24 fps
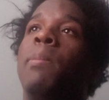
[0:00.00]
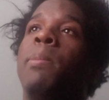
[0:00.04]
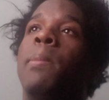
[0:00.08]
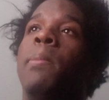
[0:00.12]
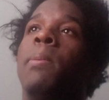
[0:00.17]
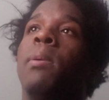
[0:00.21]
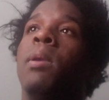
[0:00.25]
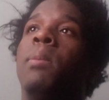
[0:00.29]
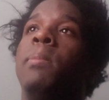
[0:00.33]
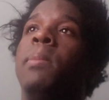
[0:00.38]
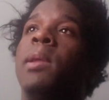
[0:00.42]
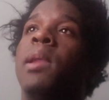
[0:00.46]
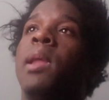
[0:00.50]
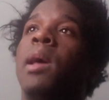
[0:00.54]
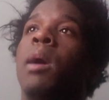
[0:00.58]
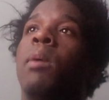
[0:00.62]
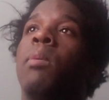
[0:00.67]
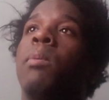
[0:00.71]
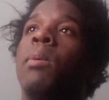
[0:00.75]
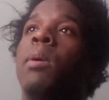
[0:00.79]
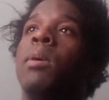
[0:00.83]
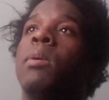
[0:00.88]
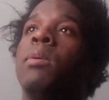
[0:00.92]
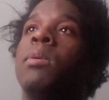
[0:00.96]
people will be like,
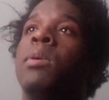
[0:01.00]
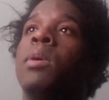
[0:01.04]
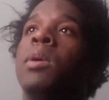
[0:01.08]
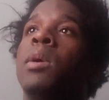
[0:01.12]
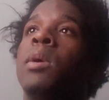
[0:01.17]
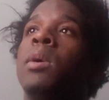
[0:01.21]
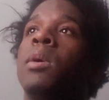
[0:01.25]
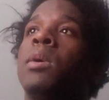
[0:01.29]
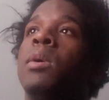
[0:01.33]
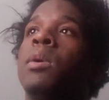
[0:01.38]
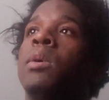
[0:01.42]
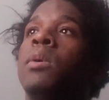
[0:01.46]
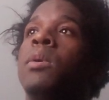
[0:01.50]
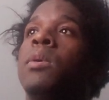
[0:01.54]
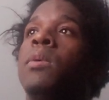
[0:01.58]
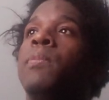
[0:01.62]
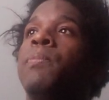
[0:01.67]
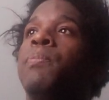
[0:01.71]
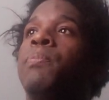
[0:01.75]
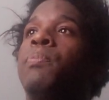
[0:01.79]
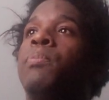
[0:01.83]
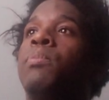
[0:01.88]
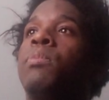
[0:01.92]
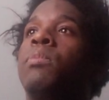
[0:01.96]
well,
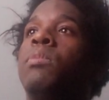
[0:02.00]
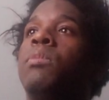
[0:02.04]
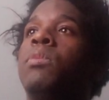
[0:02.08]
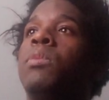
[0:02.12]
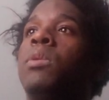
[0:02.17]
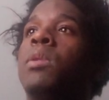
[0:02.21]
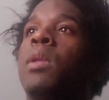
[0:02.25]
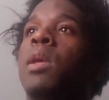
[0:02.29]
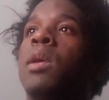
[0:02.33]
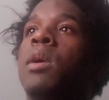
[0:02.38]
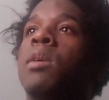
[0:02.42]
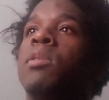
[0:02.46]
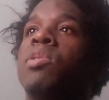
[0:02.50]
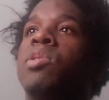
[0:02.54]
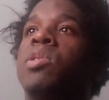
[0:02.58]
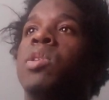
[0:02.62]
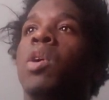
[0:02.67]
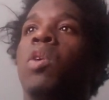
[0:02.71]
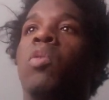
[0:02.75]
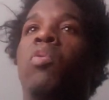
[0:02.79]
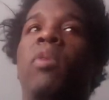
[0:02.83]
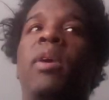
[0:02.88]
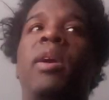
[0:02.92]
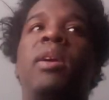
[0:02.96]
it's
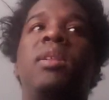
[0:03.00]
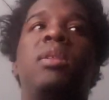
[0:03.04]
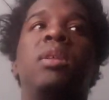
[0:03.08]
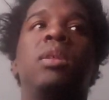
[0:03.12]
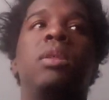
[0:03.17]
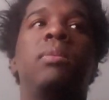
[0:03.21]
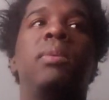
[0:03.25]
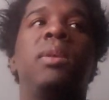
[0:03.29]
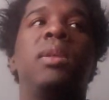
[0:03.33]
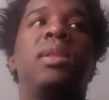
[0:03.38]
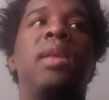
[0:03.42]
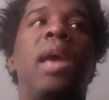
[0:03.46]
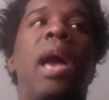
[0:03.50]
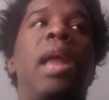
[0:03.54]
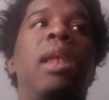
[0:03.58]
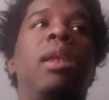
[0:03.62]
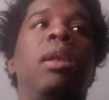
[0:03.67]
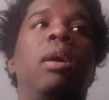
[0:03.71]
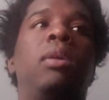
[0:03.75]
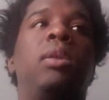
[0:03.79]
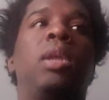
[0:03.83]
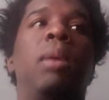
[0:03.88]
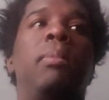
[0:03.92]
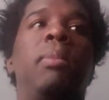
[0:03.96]
still racist, and this guy
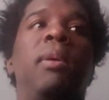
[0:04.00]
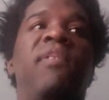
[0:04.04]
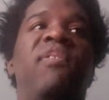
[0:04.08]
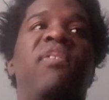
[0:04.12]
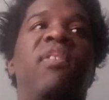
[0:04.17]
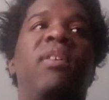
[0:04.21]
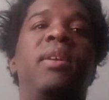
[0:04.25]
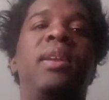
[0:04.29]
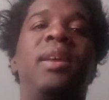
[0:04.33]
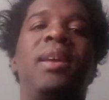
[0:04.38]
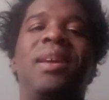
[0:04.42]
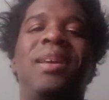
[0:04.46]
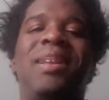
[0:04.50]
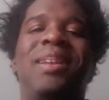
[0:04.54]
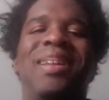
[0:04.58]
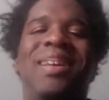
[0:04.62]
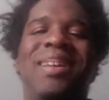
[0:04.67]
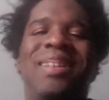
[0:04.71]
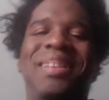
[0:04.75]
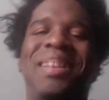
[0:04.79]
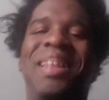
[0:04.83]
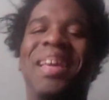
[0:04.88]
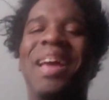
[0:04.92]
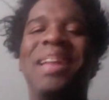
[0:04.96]
looked at me funny,
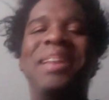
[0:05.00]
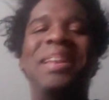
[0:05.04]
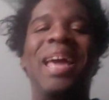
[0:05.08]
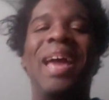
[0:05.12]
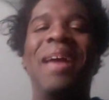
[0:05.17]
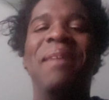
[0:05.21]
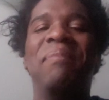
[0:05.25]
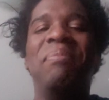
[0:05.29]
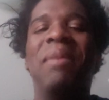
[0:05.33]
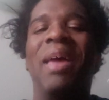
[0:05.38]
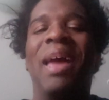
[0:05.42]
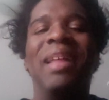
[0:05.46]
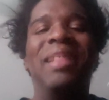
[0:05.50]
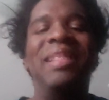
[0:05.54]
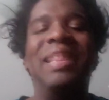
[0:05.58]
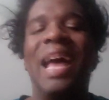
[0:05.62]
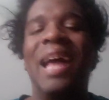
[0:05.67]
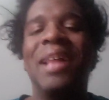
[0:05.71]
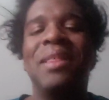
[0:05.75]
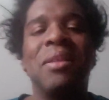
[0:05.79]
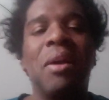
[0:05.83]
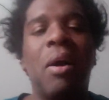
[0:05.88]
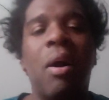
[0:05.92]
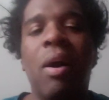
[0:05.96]
and
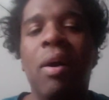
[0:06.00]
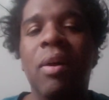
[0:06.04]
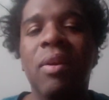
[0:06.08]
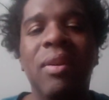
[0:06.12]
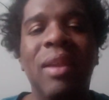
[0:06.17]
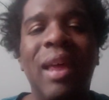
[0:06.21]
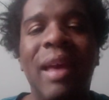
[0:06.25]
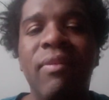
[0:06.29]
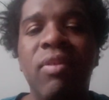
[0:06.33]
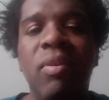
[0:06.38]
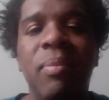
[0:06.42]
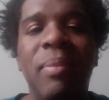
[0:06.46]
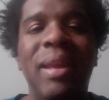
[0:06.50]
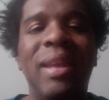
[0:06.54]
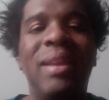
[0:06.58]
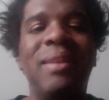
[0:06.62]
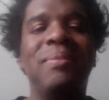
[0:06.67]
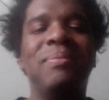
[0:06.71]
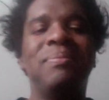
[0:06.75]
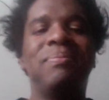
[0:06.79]
that's all it'll ever be.